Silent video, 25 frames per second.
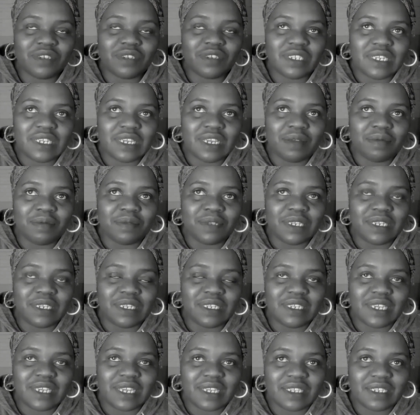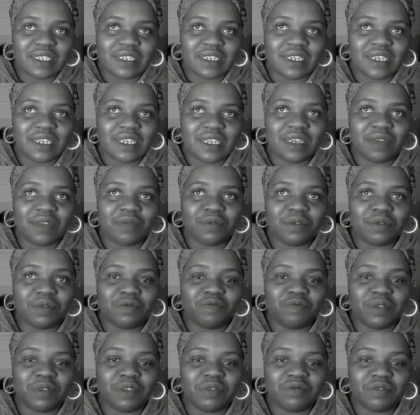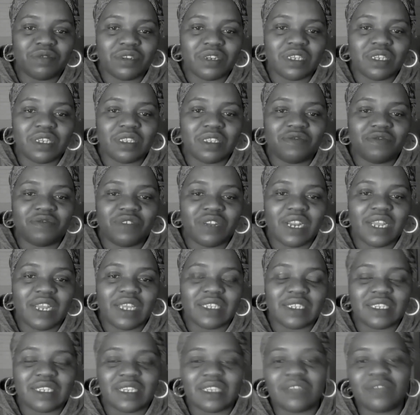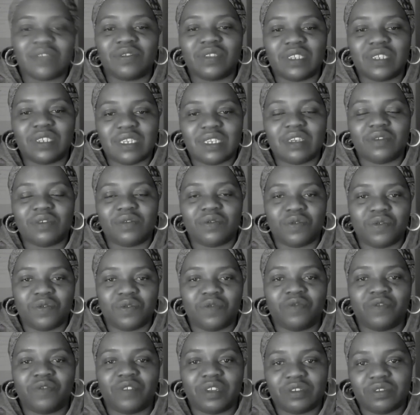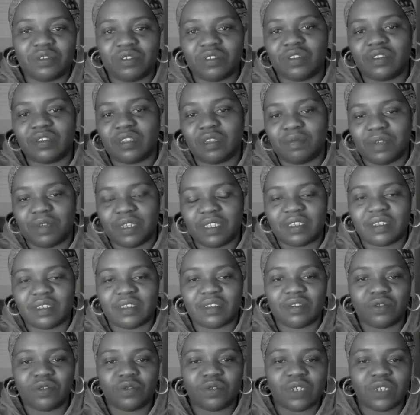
since yesterday, we've been running the Freelancer to CEO virtual summit.